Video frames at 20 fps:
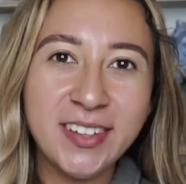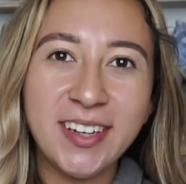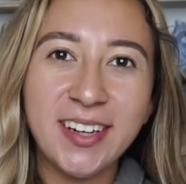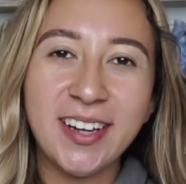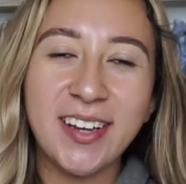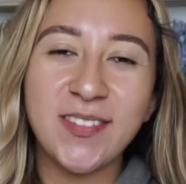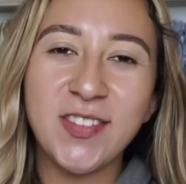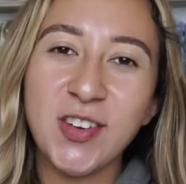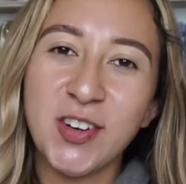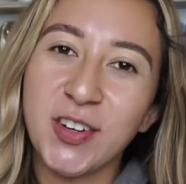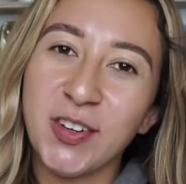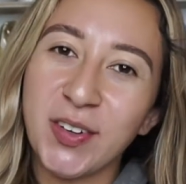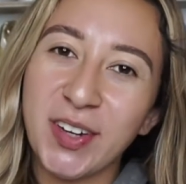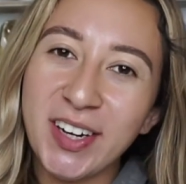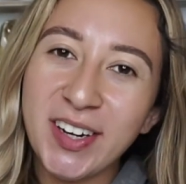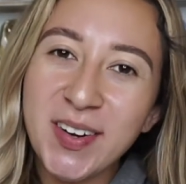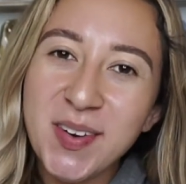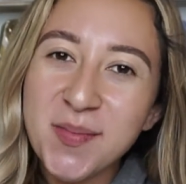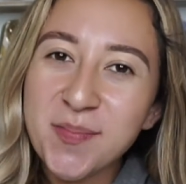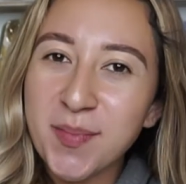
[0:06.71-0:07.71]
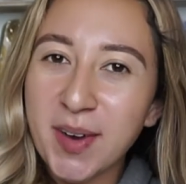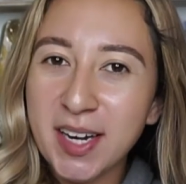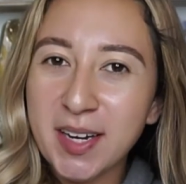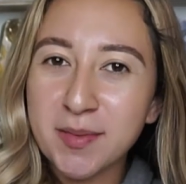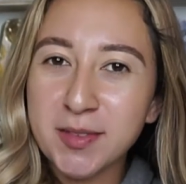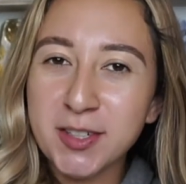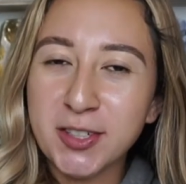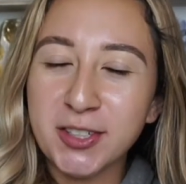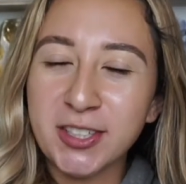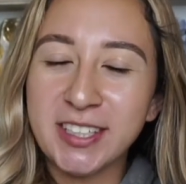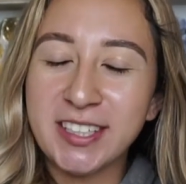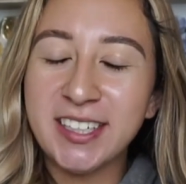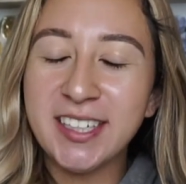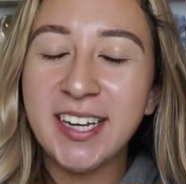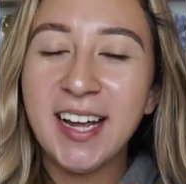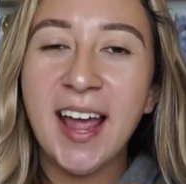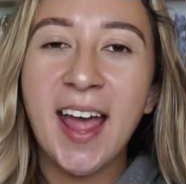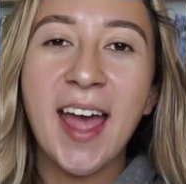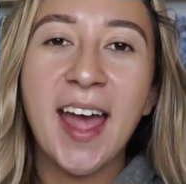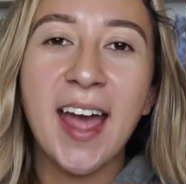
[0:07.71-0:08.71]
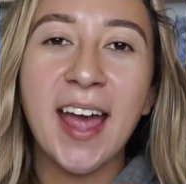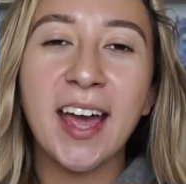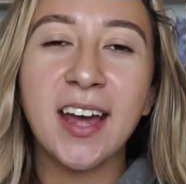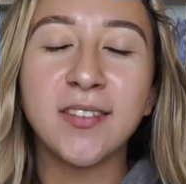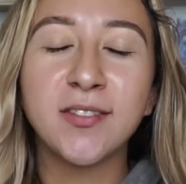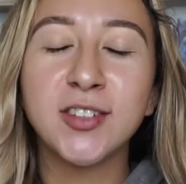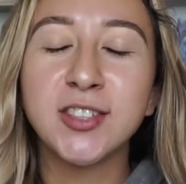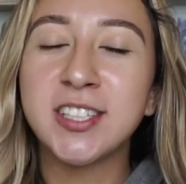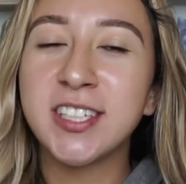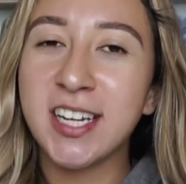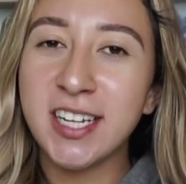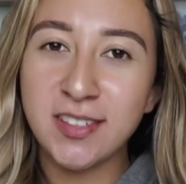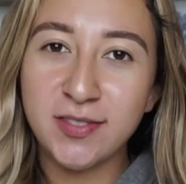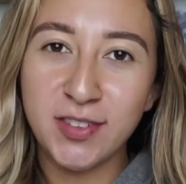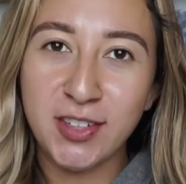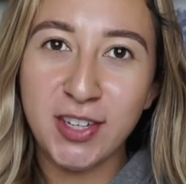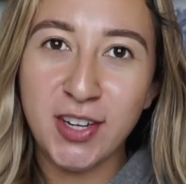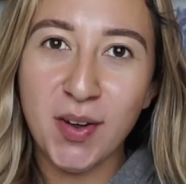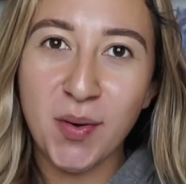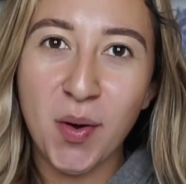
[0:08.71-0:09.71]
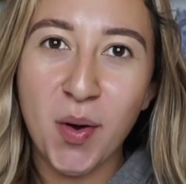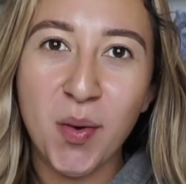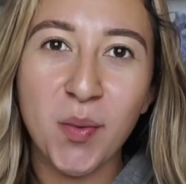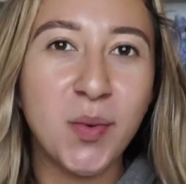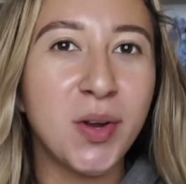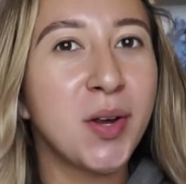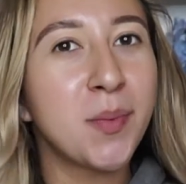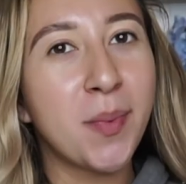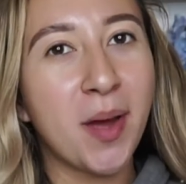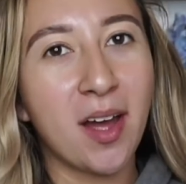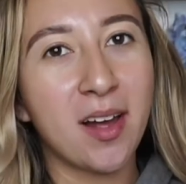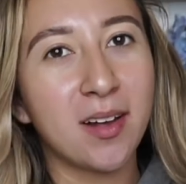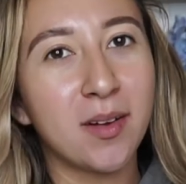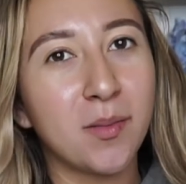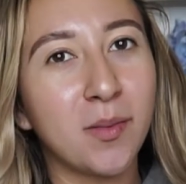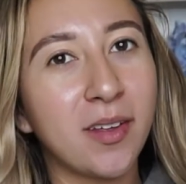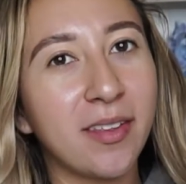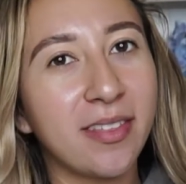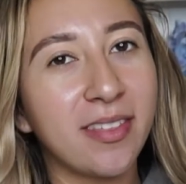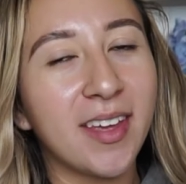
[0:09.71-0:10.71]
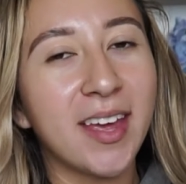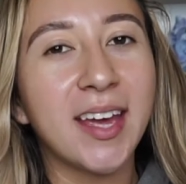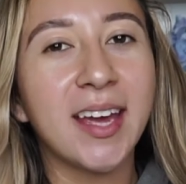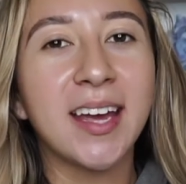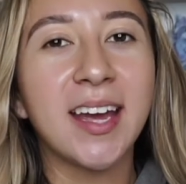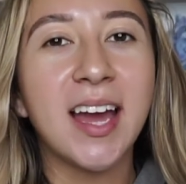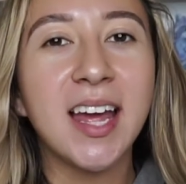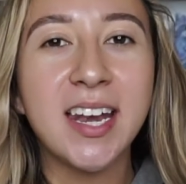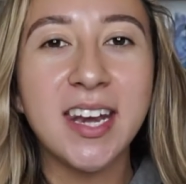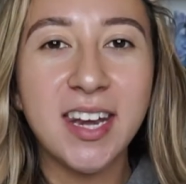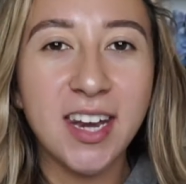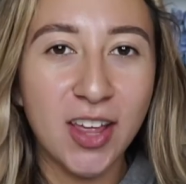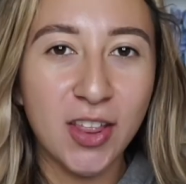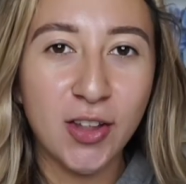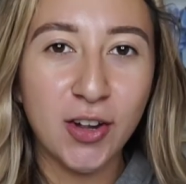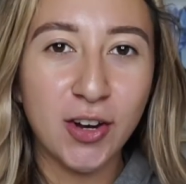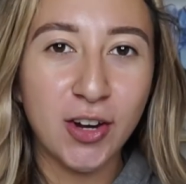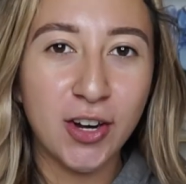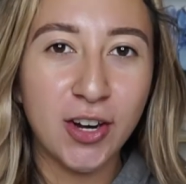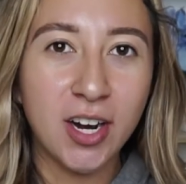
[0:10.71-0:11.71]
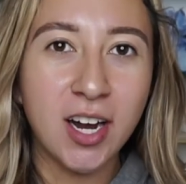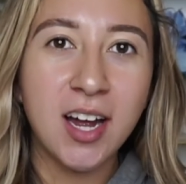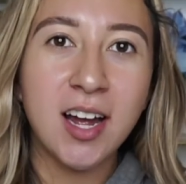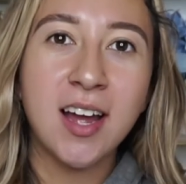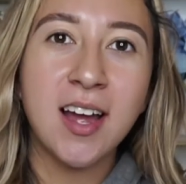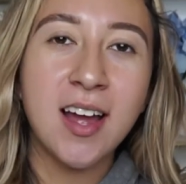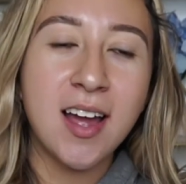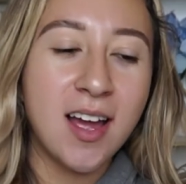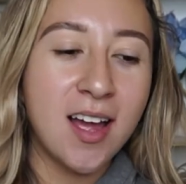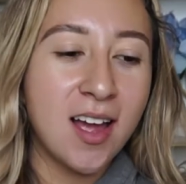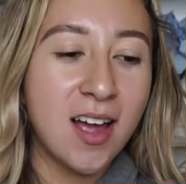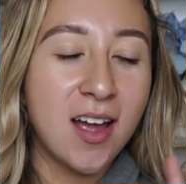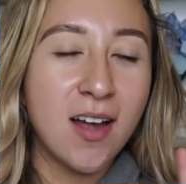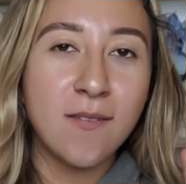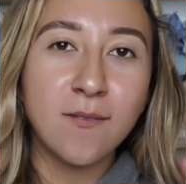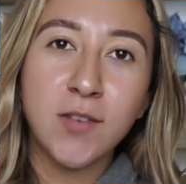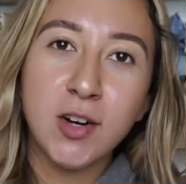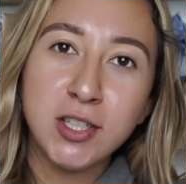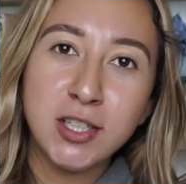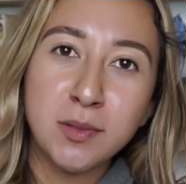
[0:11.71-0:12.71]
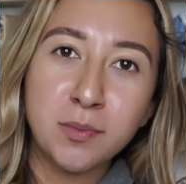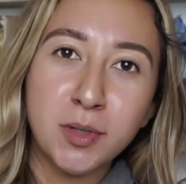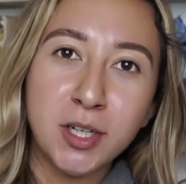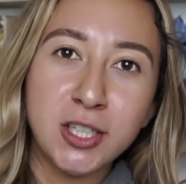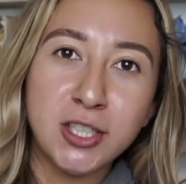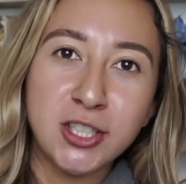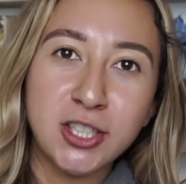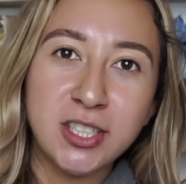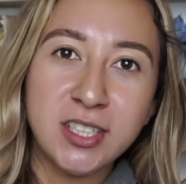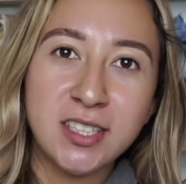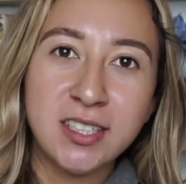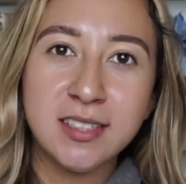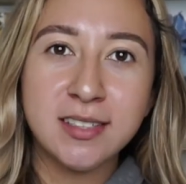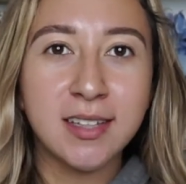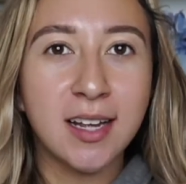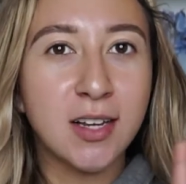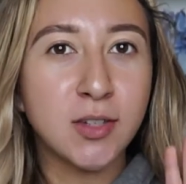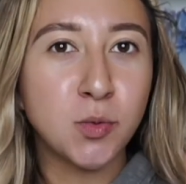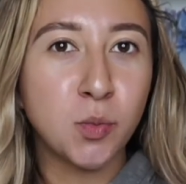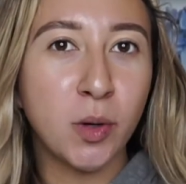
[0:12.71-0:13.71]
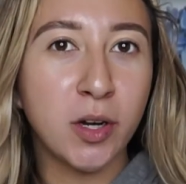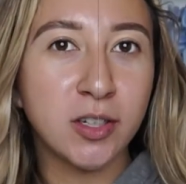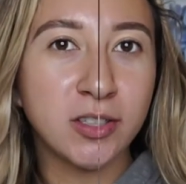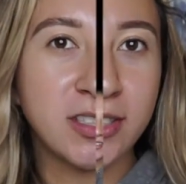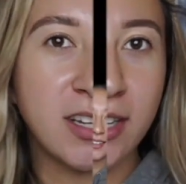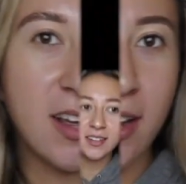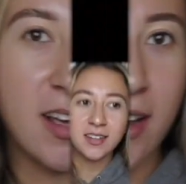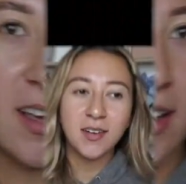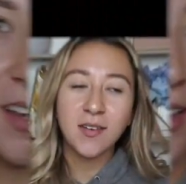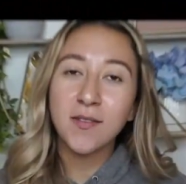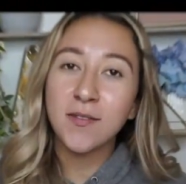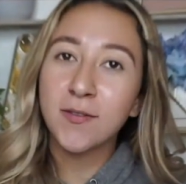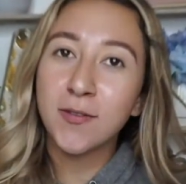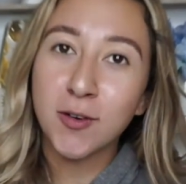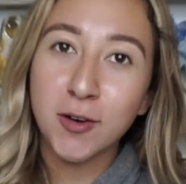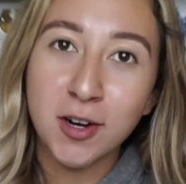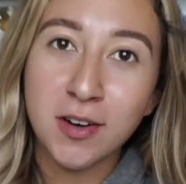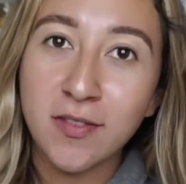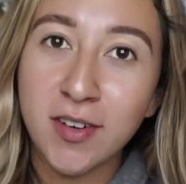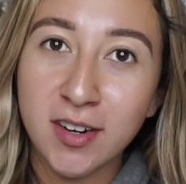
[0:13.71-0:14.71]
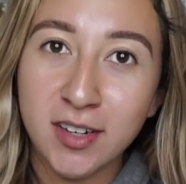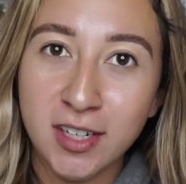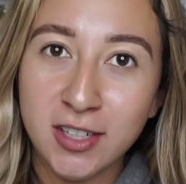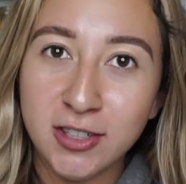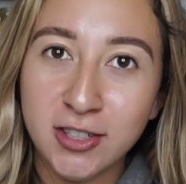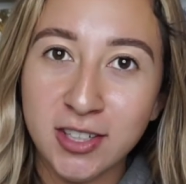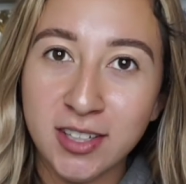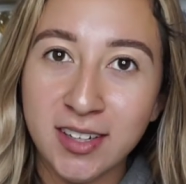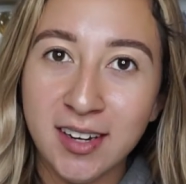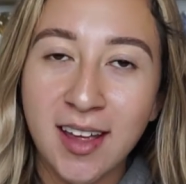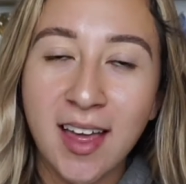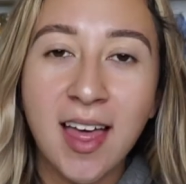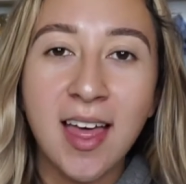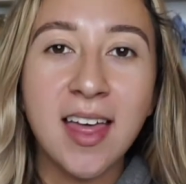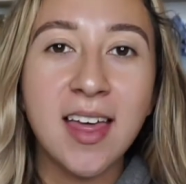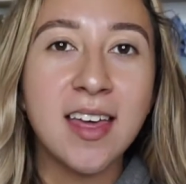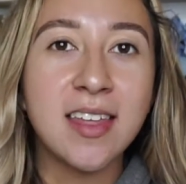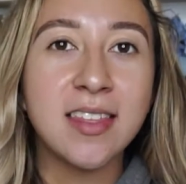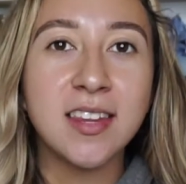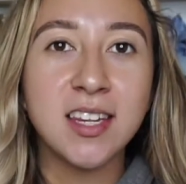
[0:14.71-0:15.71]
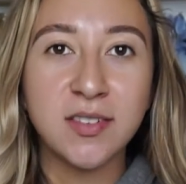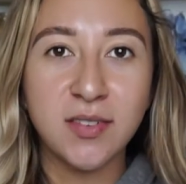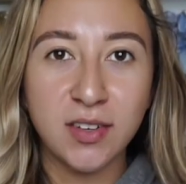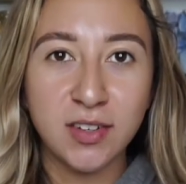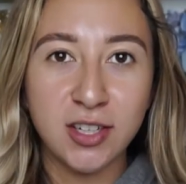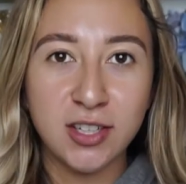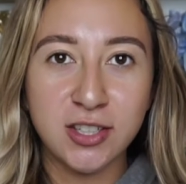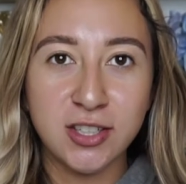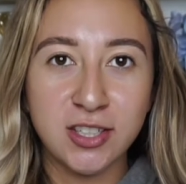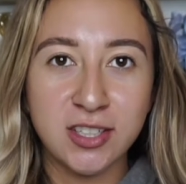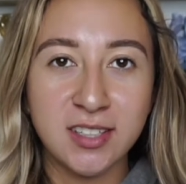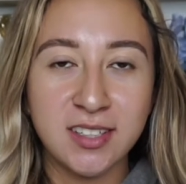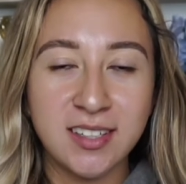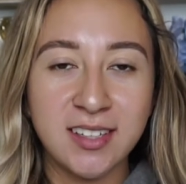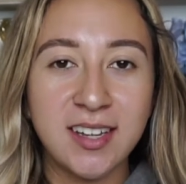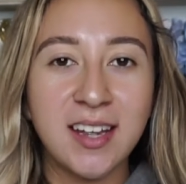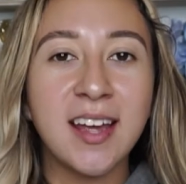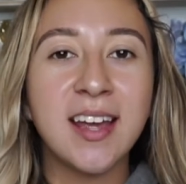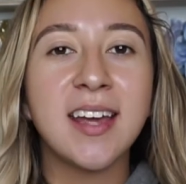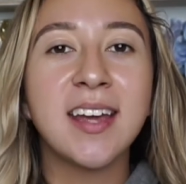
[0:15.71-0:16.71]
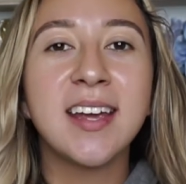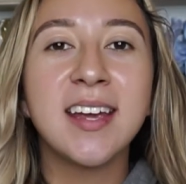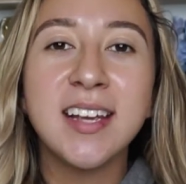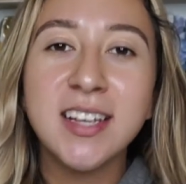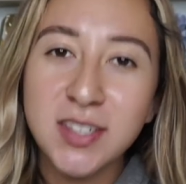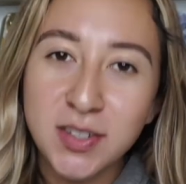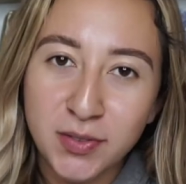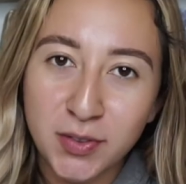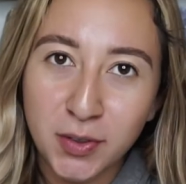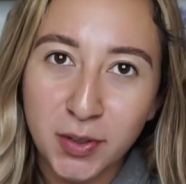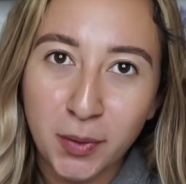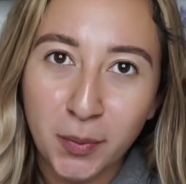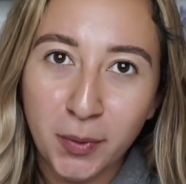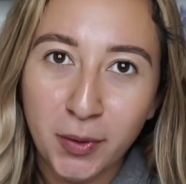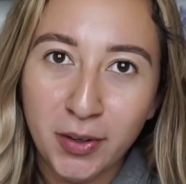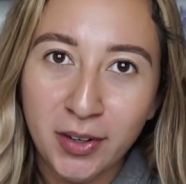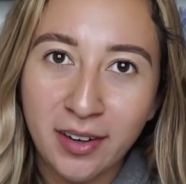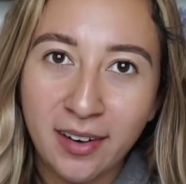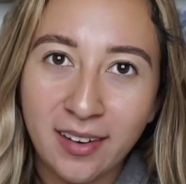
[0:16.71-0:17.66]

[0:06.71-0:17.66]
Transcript: If you're new here, my name is Karina, and for today's video we are back with another first impression / wear test for a foundation. And this foundation is affordable.